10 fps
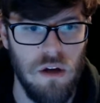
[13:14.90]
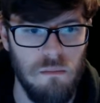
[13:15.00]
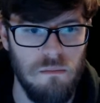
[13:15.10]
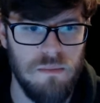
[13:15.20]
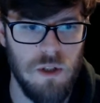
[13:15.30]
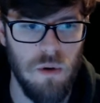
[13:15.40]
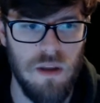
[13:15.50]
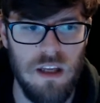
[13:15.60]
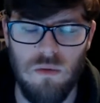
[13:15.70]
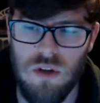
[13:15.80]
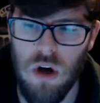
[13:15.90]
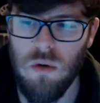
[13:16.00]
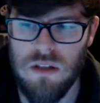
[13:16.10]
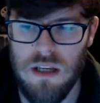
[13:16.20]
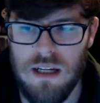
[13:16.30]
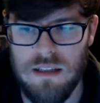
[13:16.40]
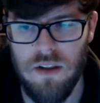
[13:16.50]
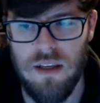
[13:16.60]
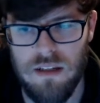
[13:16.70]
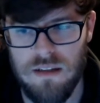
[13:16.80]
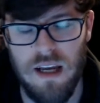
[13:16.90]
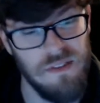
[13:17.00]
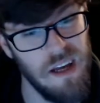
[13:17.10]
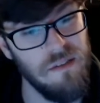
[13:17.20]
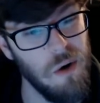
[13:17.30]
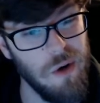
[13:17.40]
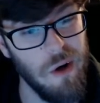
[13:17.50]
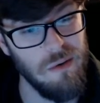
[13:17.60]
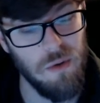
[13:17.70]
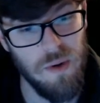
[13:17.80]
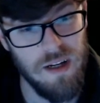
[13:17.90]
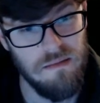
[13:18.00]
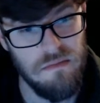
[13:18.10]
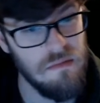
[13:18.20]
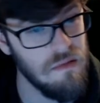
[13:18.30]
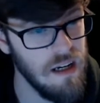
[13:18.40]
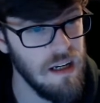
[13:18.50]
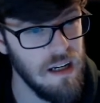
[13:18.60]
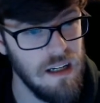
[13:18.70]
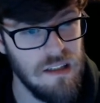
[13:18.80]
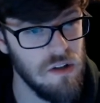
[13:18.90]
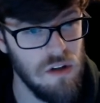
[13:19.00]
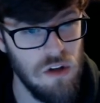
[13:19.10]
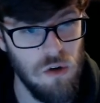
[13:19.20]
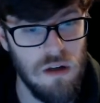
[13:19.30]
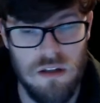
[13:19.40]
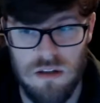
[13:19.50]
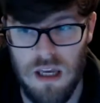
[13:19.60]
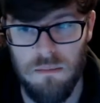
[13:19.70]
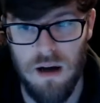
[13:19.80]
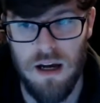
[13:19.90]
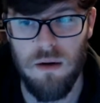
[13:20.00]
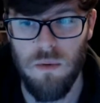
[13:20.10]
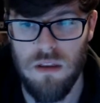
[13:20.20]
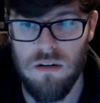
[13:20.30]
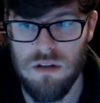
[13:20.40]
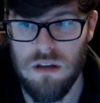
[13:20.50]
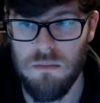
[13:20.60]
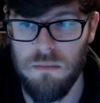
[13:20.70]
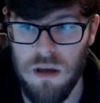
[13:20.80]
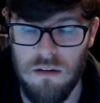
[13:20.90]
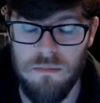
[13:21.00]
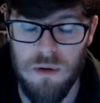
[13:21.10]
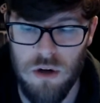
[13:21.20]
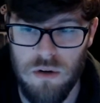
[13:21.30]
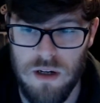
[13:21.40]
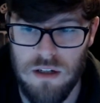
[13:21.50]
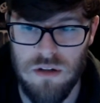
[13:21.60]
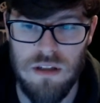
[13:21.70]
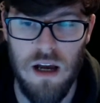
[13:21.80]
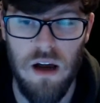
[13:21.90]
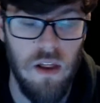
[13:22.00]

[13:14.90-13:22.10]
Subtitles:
showing that you don't necessarily just have to have Oko to win, right? You can just get by with just the kind of pure creature style